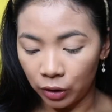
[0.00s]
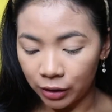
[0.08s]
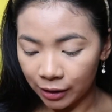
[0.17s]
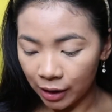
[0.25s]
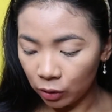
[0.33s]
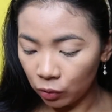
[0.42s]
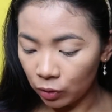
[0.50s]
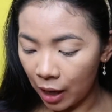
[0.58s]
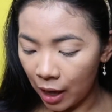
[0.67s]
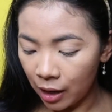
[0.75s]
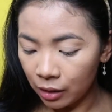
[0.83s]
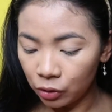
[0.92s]
isaset ko
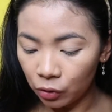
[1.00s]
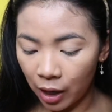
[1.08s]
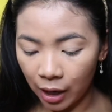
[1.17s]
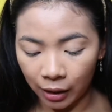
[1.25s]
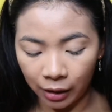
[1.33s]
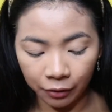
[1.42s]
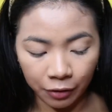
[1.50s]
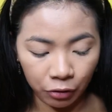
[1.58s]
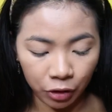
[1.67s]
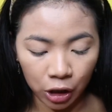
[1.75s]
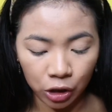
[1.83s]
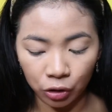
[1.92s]
lang yung aking
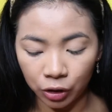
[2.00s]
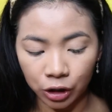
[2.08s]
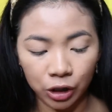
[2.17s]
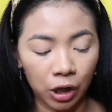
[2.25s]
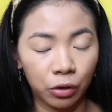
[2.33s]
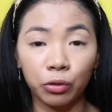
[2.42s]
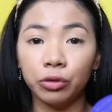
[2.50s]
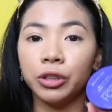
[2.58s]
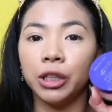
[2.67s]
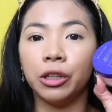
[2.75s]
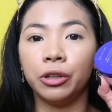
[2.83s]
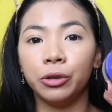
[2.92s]
foundation at saka yung
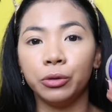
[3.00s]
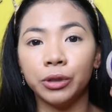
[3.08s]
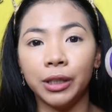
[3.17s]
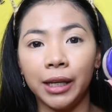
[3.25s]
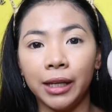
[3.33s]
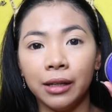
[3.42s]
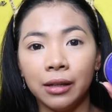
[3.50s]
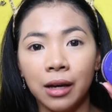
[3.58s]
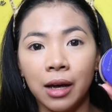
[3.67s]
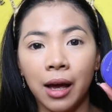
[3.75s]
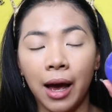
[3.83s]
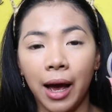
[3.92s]
concealer using
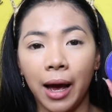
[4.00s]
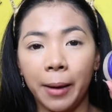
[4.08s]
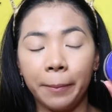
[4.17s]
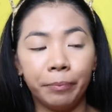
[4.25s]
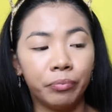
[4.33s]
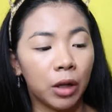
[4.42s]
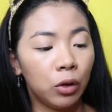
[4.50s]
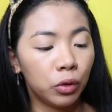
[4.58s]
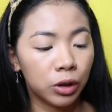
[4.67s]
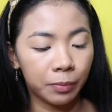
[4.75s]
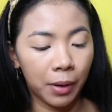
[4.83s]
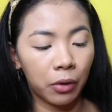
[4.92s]

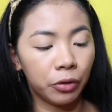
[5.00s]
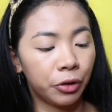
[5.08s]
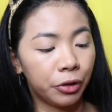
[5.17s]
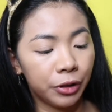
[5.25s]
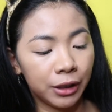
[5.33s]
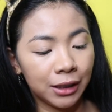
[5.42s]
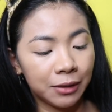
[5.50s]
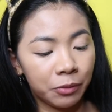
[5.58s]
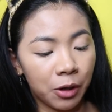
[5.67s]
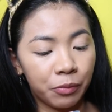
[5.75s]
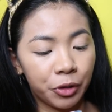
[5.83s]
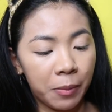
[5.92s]
loose powder. This is
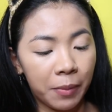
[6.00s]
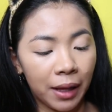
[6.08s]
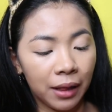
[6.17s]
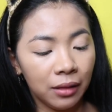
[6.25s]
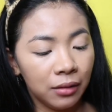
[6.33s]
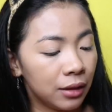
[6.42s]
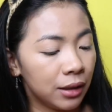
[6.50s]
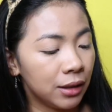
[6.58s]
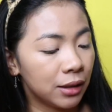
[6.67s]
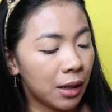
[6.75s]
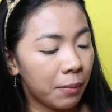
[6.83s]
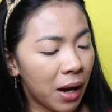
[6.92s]
from Rimmel. This
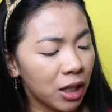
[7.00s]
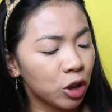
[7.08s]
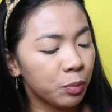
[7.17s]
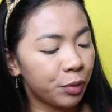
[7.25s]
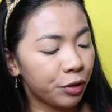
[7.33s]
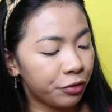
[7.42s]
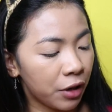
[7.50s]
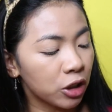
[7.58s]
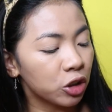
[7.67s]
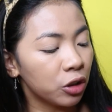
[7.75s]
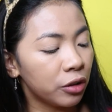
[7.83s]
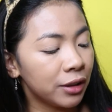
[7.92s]
is the Match
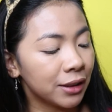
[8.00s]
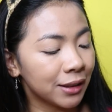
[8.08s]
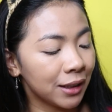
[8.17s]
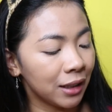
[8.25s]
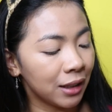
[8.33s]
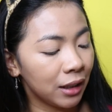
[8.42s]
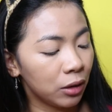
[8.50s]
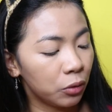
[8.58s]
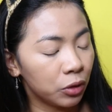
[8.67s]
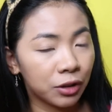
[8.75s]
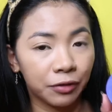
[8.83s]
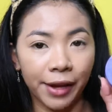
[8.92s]
Perfection Silky
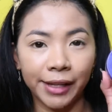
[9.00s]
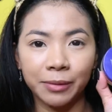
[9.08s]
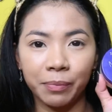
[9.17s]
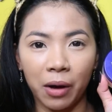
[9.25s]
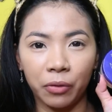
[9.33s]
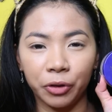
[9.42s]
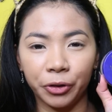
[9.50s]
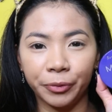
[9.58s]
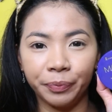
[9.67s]
Loose Face Powder.